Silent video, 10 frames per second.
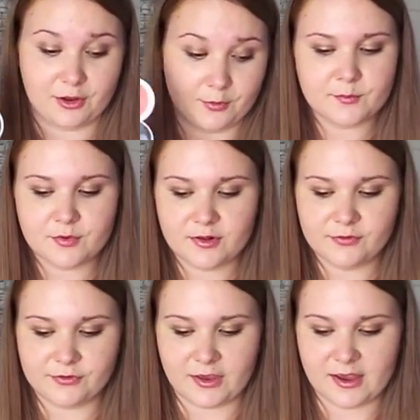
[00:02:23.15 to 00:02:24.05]
For
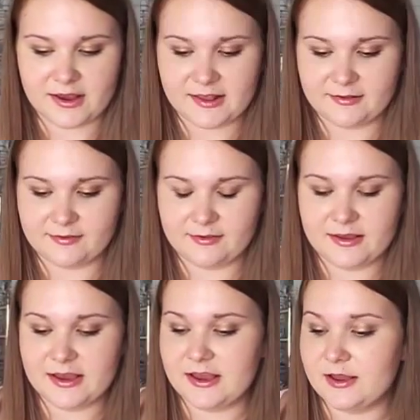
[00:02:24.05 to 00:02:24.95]
bronzer is
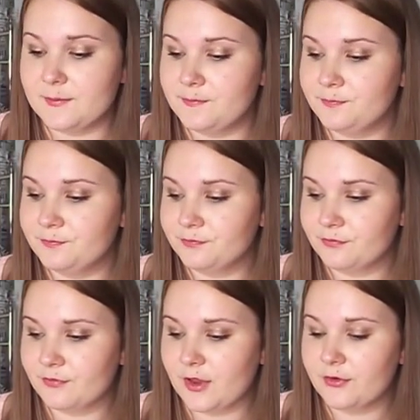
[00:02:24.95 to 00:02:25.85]
the
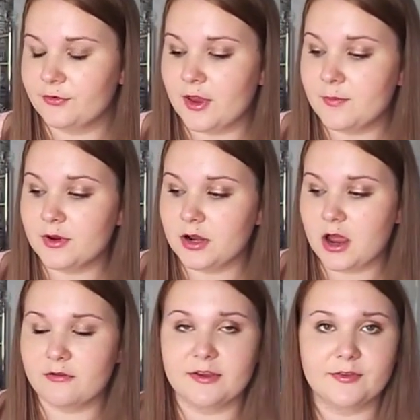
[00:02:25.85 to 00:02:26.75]
Soap and
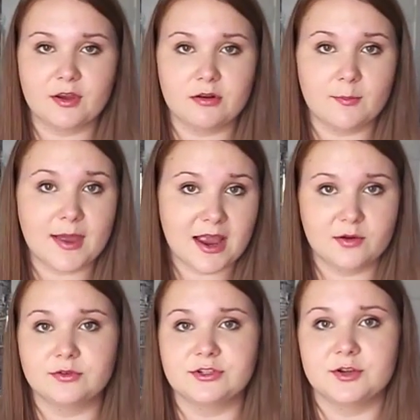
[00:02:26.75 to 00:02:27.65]
Glory Solar
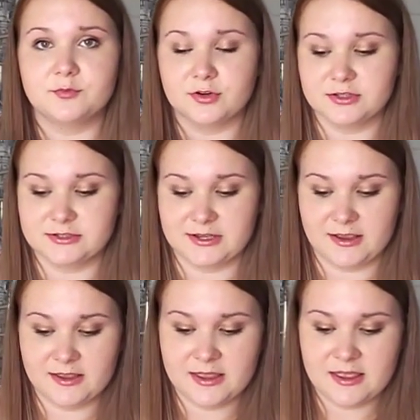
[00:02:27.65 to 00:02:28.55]
Powder Bronzer.